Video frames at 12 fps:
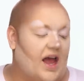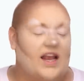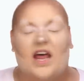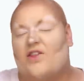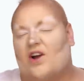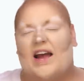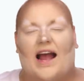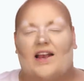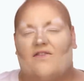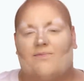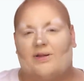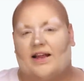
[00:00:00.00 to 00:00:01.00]
another
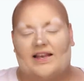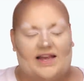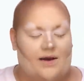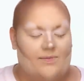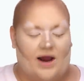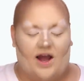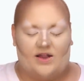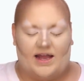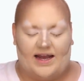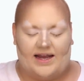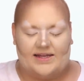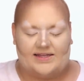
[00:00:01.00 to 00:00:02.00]
kind of blending
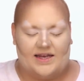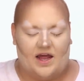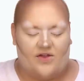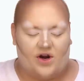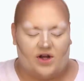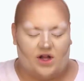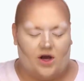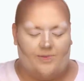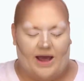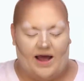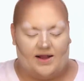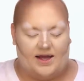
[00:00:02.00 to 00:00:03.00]
brown, like it's another glow
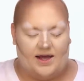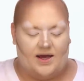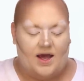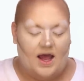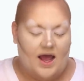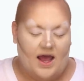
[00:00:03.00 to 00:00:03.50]
palette